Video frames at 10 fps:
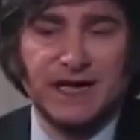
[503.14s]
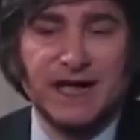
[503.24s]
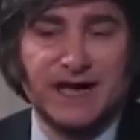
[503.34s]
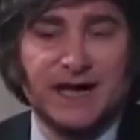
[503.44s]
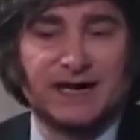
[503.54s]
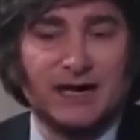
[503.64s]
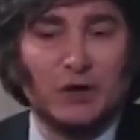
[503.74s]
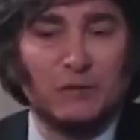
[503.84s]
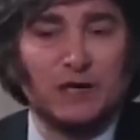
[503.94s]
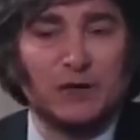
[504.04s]
To
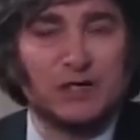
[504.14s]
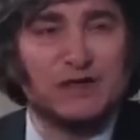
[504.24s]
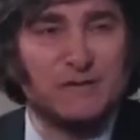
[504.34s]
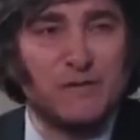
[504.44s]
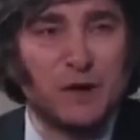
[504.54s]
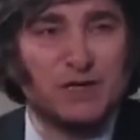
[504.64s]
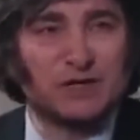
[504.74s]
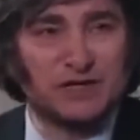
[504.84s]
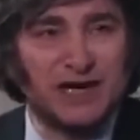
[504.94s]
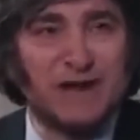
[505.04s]
others, he's a
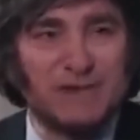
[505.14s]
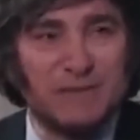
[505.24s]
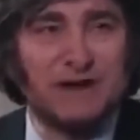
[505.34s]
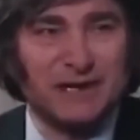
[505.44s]
dangerous